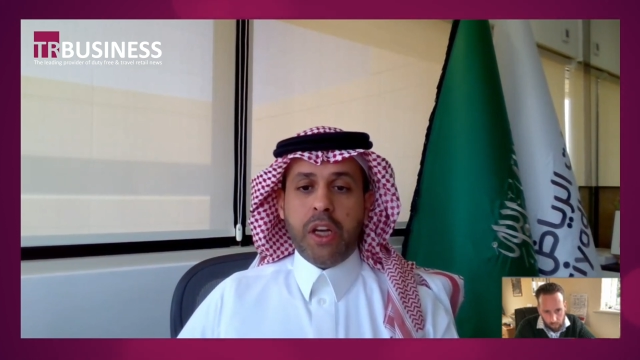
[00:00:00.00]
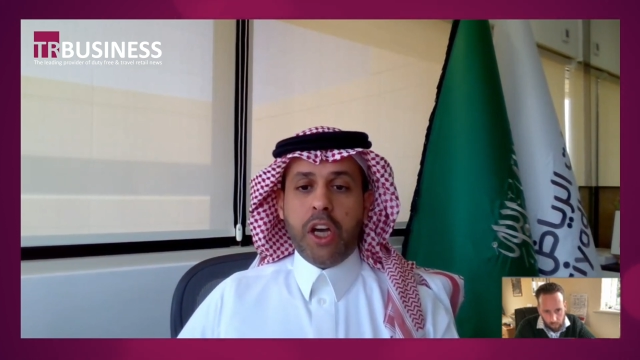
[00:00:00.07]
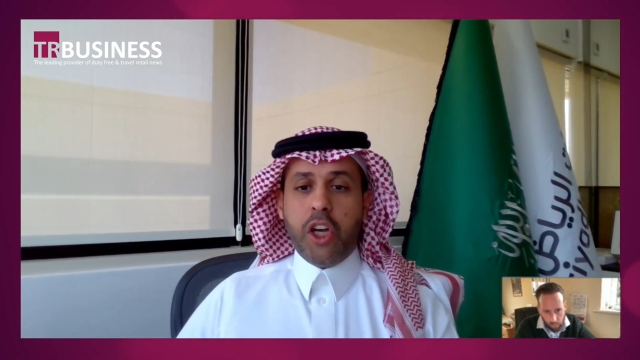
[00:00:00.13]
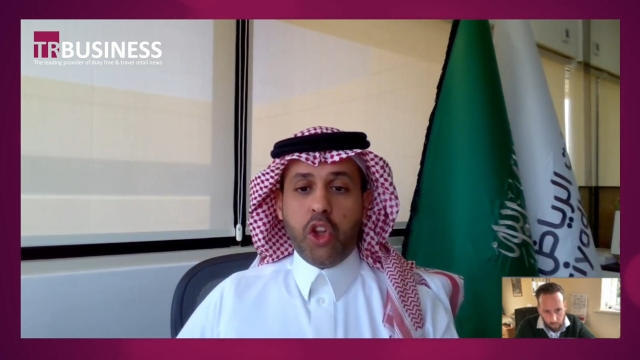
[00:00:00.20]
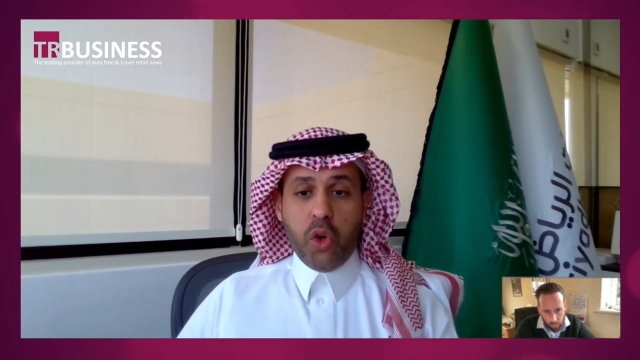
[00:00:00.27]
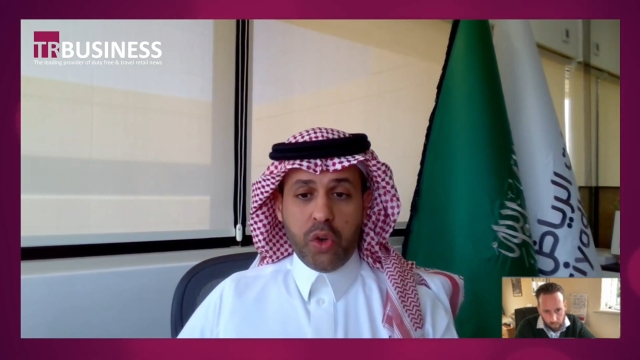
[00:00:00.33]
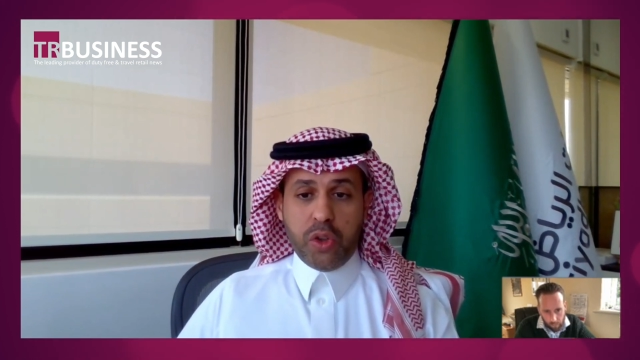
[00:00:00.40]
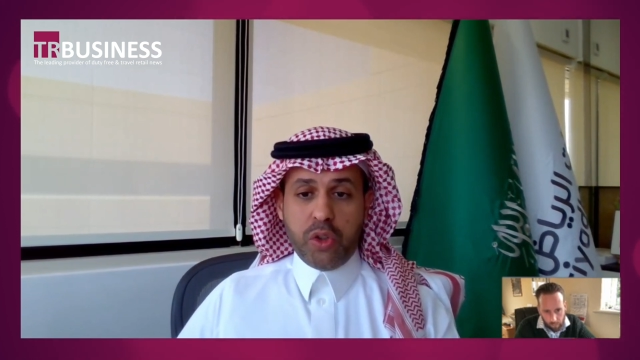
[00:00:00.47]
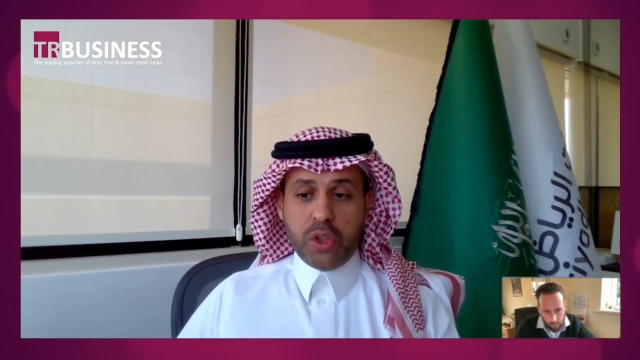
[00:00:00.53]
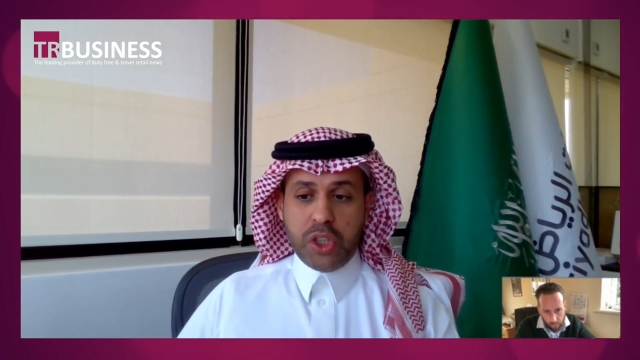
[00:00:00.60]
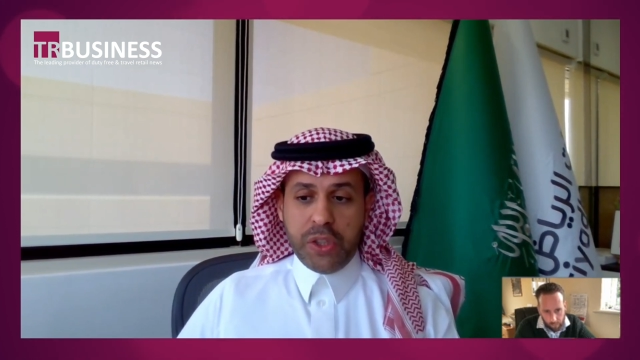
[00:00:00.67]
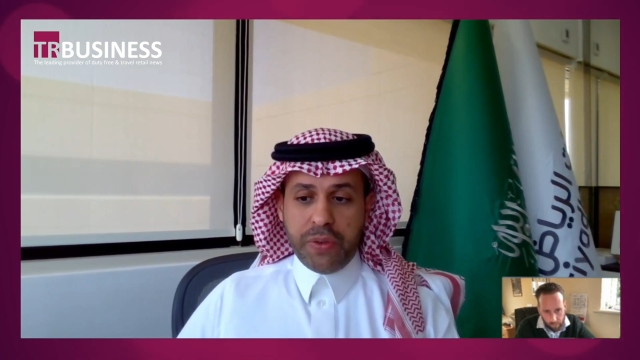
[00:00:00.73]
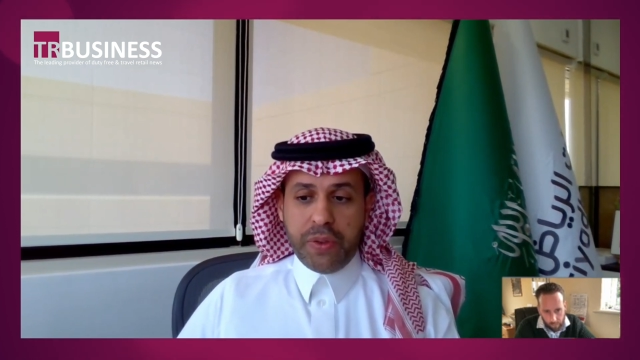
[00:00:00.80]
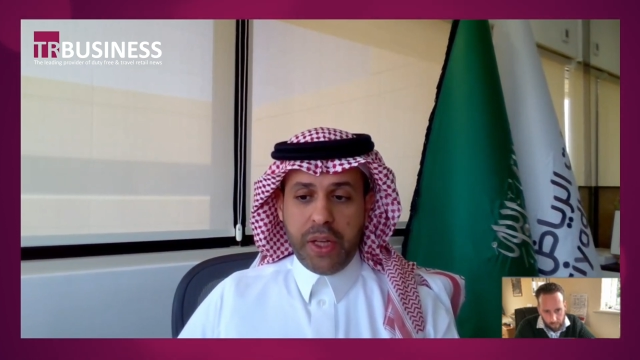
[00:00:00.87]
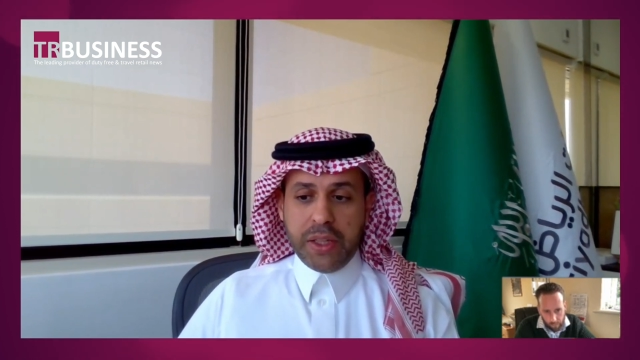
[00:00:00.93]
in order to
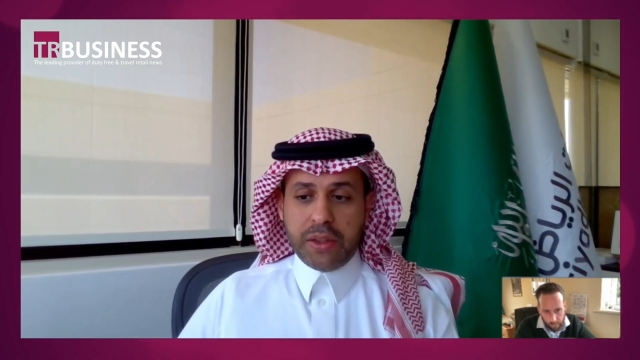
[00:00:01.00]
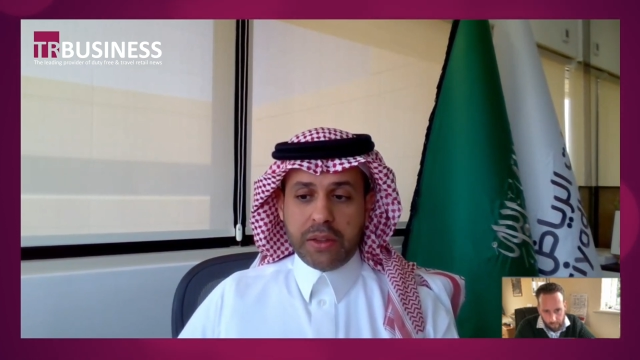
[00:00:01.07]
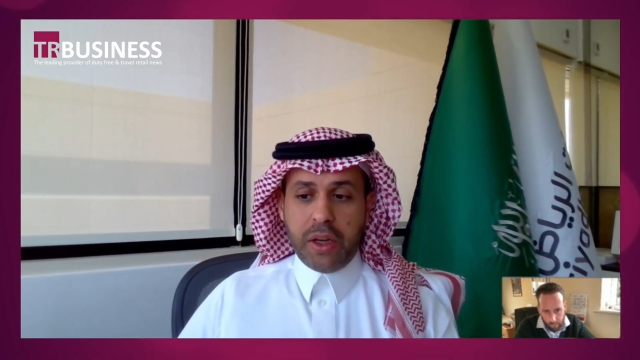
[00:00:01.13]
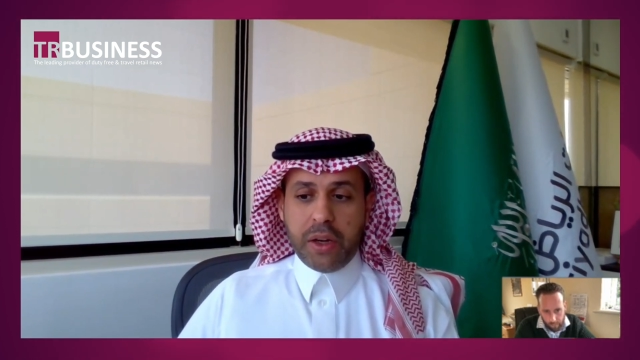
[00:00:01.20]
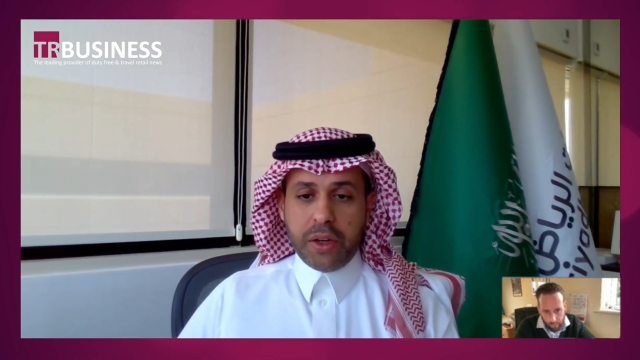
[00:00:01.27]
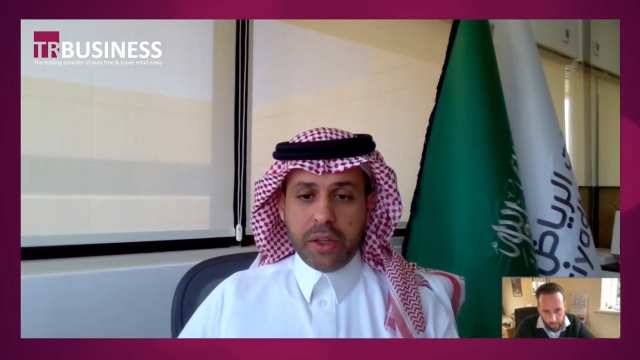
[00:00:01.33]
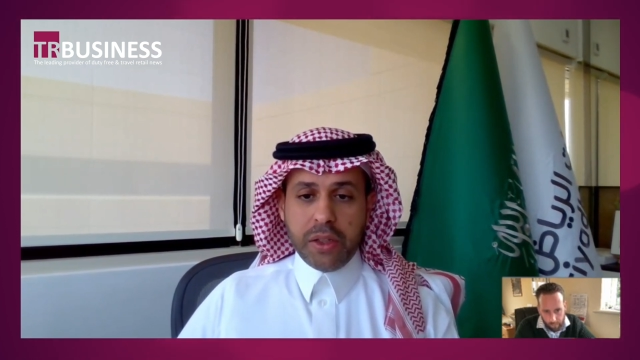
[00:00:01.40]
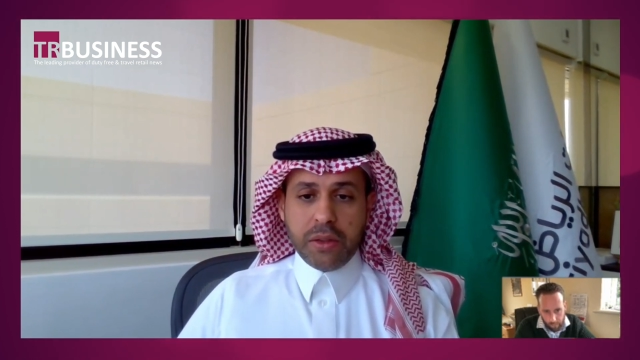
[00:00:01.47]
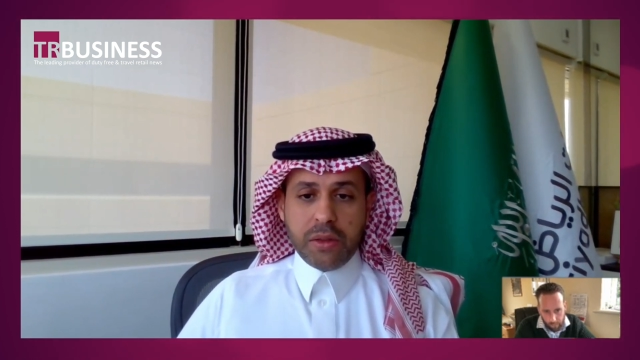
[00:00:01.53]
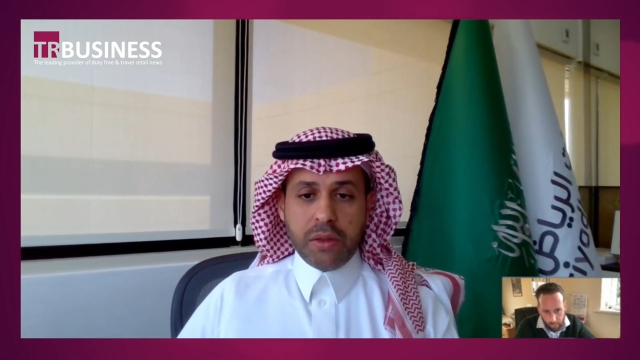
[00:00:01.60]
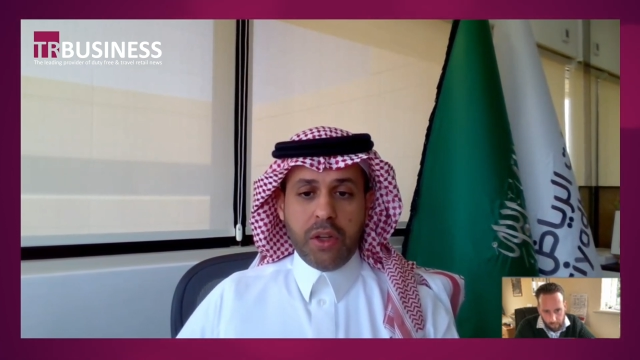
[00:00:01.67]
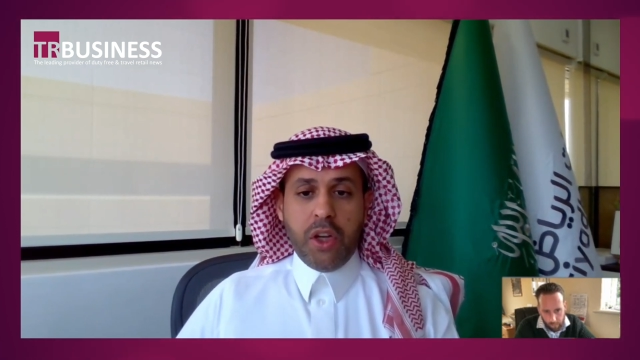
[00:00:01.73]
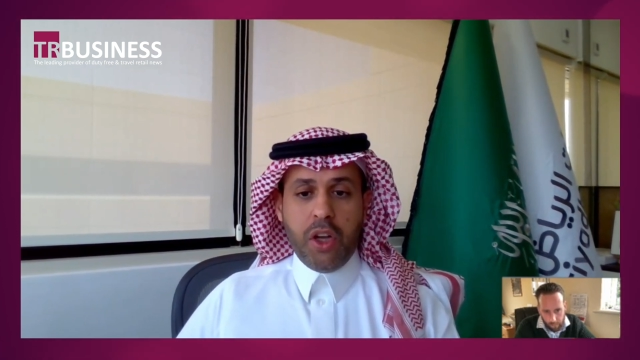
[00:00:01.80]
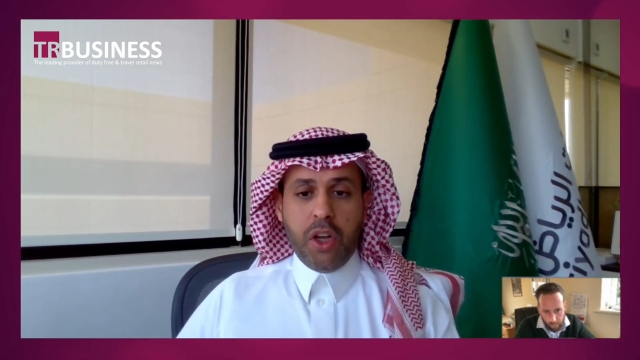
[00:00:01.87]
achieve that target.